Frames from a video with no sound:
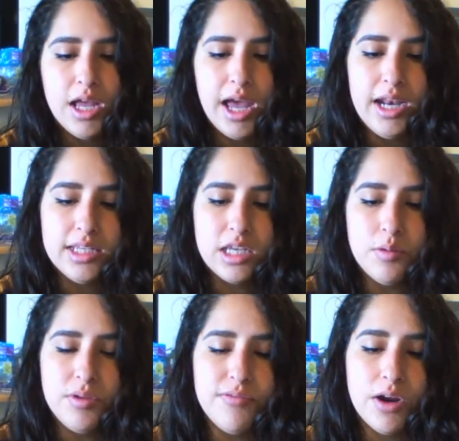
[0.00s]
And it's going
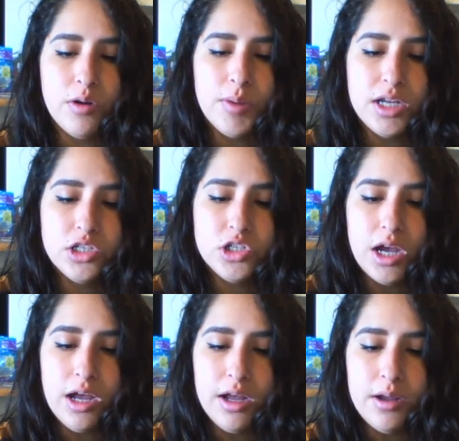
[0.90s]
to be very much,
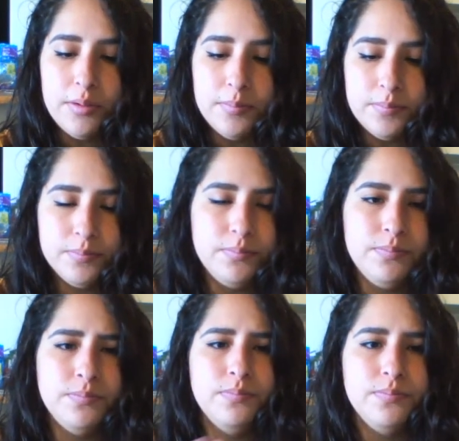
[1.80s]
I'm
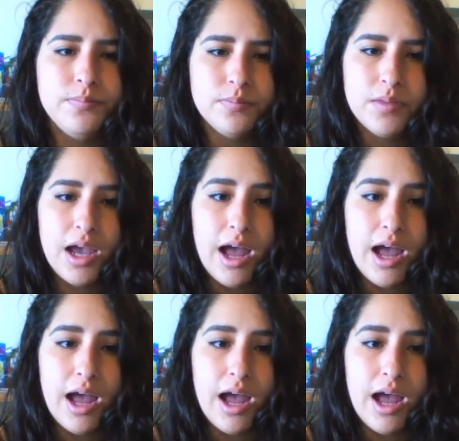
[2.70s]
going